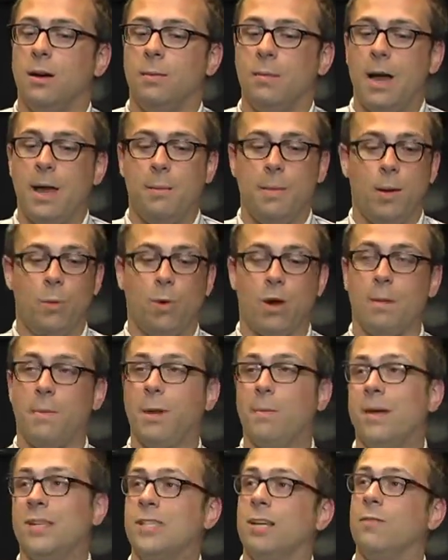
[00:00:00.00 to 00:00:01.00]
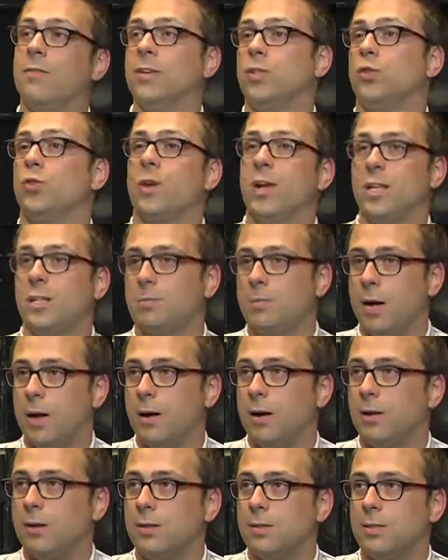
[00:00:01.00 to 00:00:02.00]
I may want to make myself as
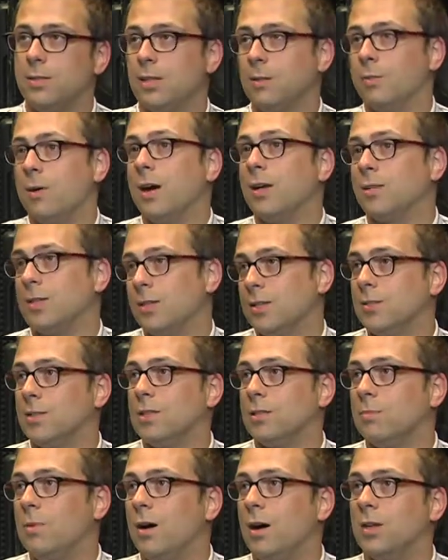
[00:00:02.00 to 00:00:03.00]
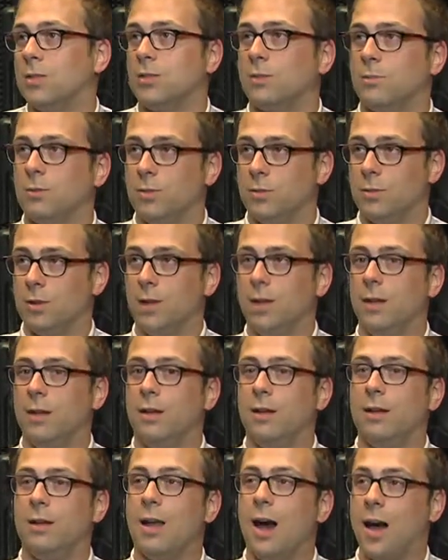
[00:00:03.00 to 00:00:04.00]
transparent to the process as possible
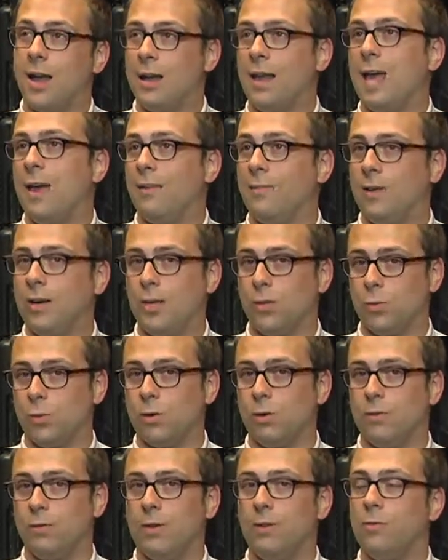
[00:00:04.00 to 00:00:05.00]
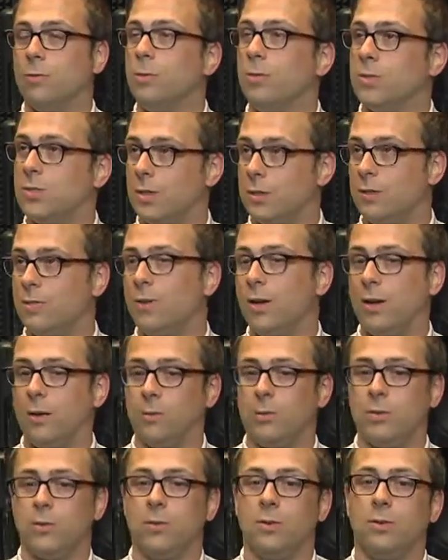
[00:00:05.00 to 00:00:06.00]
and not have any sort of influence on the final
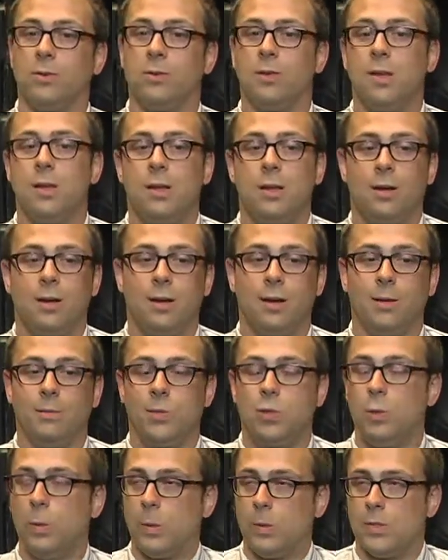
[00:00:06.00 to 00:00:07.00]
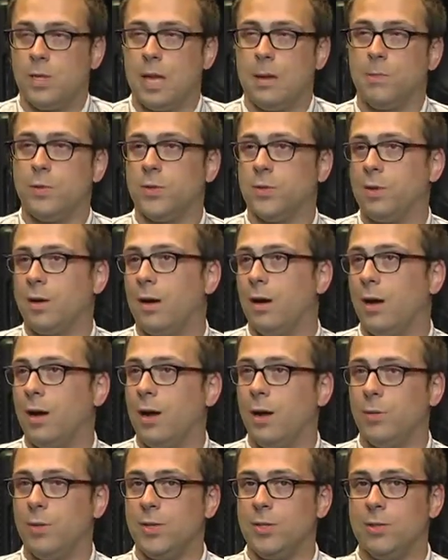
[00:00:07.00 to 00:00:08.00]
result. Two examples are
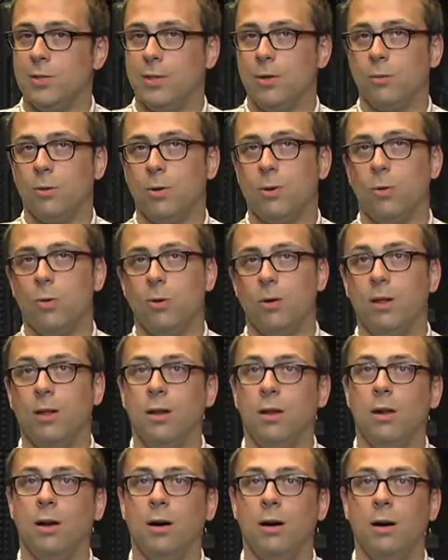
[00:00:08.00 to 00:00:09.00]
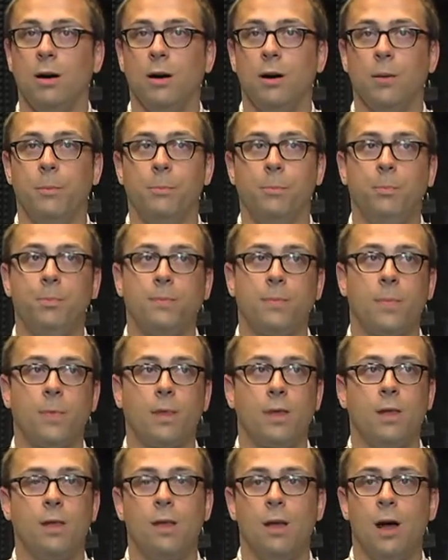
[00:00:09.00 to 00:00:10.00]
I recently recorded
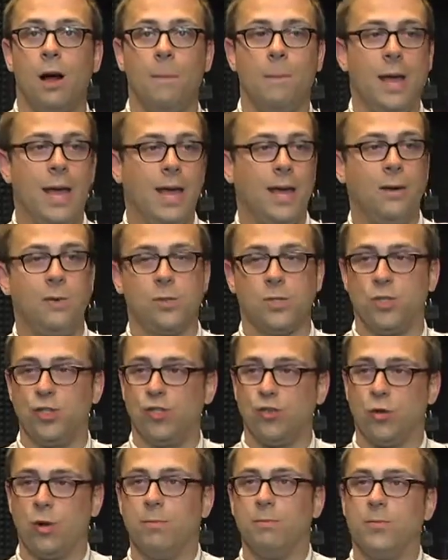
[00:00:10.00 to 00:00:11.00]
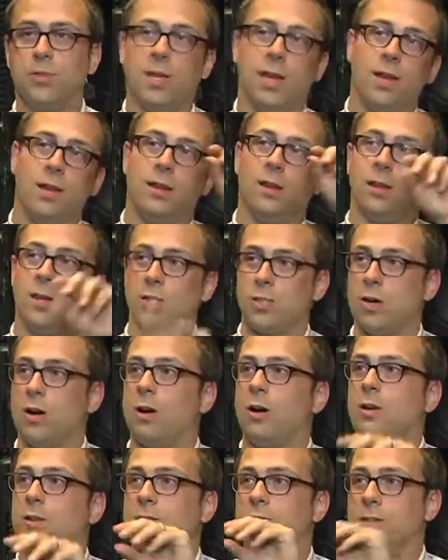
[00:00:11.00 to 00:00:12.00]
a band. It was a drum set and a
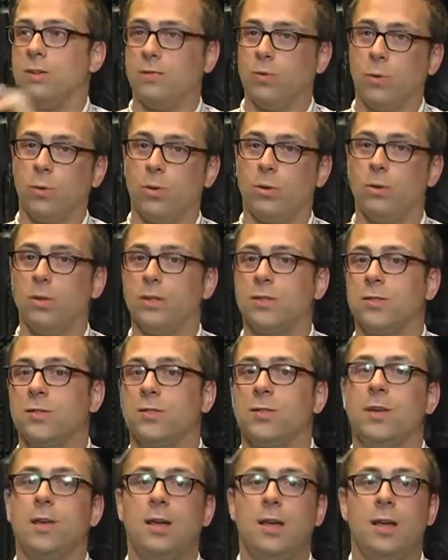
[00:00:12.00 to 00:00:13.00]
guitarist and a vocalist.